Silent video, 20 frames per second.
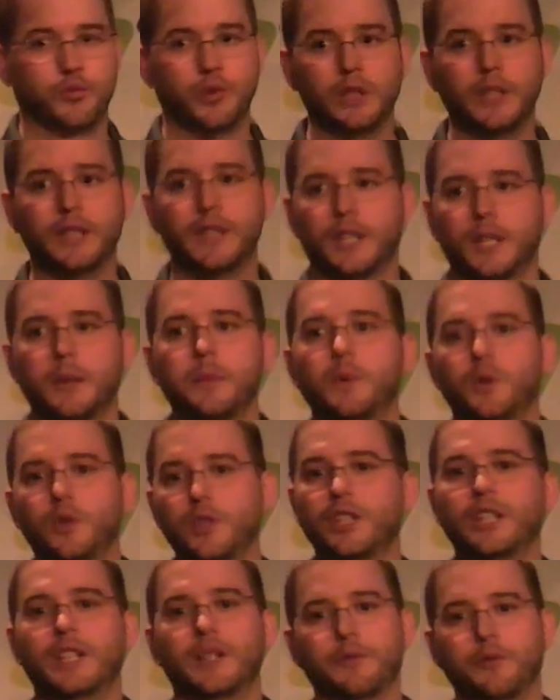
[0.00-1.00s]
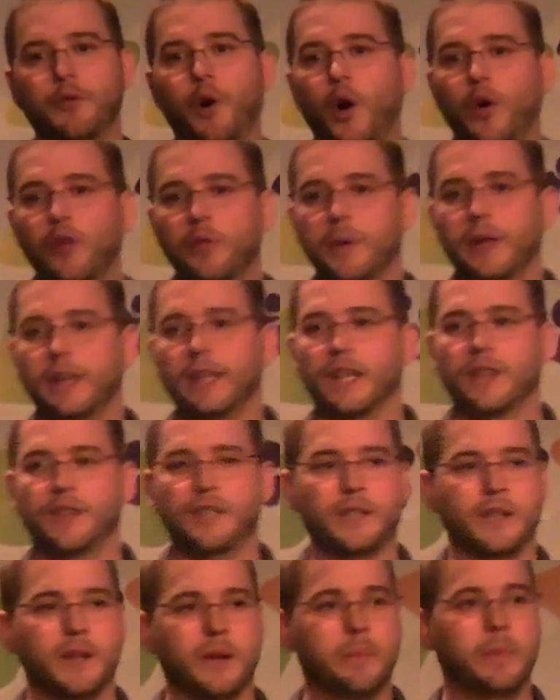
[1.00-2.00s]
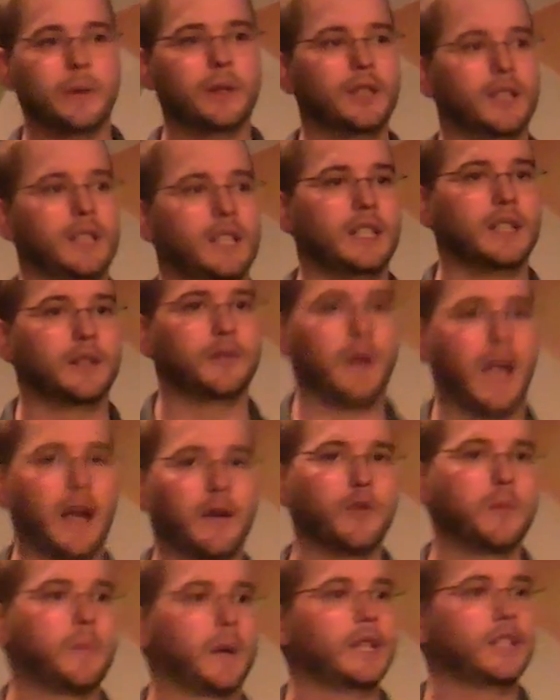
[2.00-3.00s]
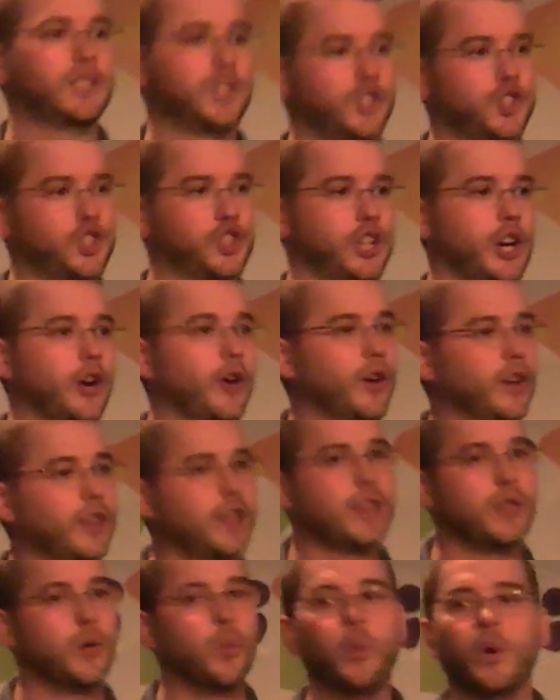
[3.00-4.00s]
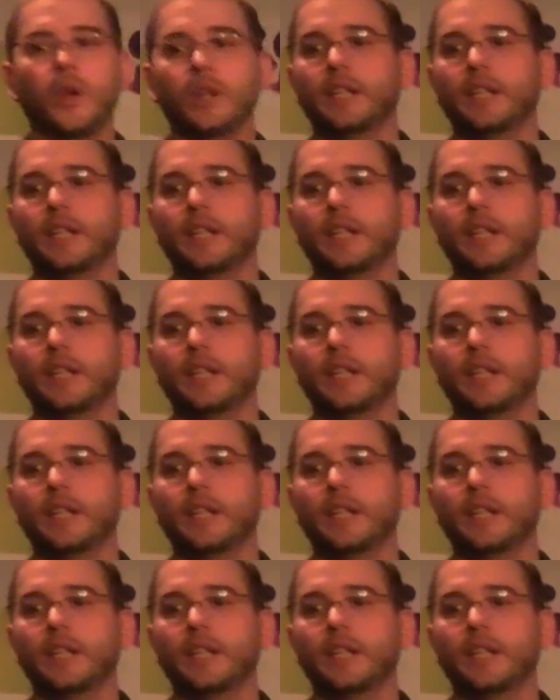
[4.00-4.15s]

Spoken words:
really the community involvement and the ability of everybody to share and the